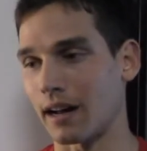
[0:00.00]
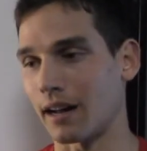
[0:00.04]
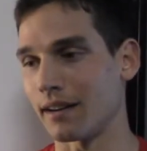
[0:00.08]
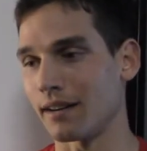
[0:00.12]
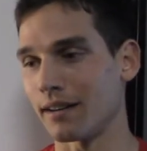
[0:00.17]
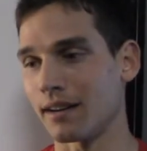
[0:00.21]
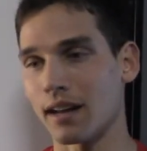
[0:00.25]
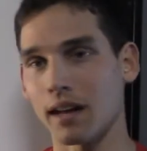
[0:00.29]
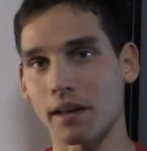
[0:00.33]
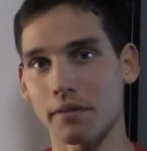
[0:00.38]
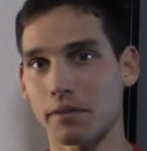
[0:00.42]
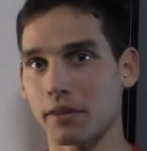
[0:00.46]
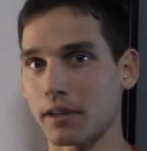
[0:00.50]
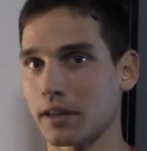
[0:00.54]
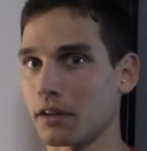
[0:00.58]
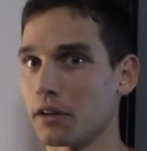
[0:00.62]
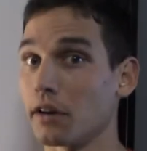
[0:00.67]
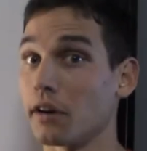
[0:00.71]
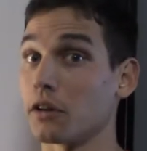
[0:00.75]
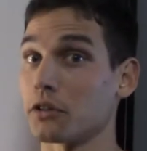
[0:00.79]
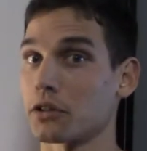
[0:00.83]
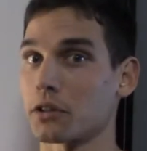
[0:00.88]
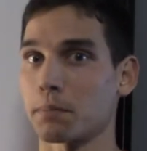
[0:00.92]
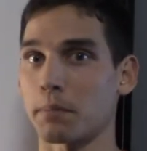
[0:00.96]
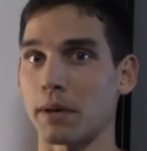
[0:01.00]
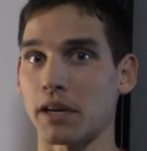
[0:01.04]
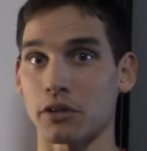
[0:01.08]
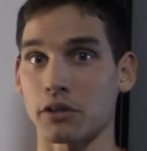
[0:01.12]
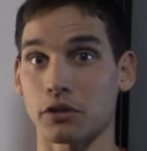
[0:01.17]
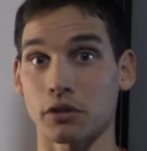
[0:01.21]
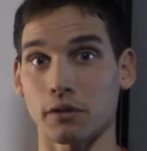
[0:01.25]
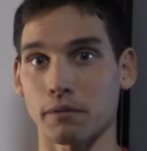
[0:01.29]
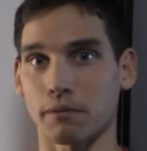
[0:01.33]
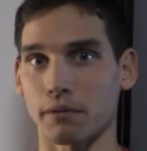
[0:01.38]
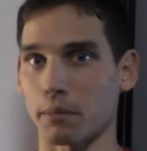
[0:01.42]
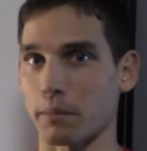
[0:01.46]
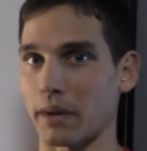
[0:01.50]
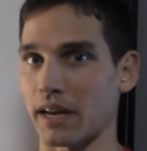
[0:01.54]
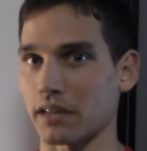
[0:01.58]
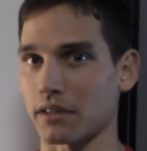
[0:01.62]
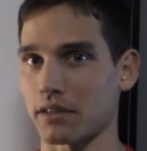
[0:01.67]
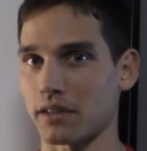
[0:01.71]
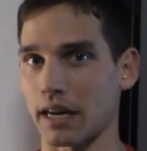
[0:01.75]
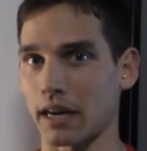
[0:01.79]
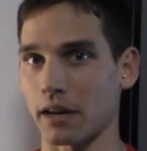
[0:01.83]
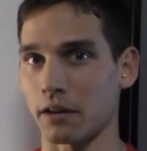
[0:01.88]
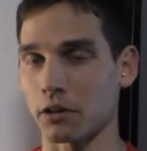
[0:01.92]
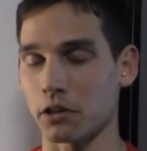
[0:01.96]
Nothing, you know, special for my
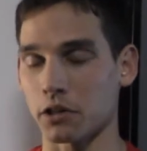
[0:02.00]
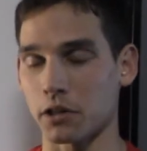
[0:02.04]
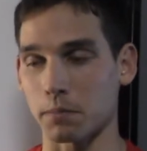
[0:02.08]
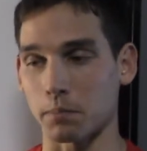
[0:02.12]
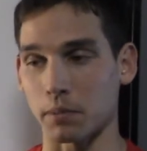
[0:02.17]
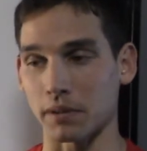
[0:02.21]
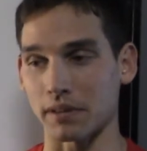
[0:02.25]
standards.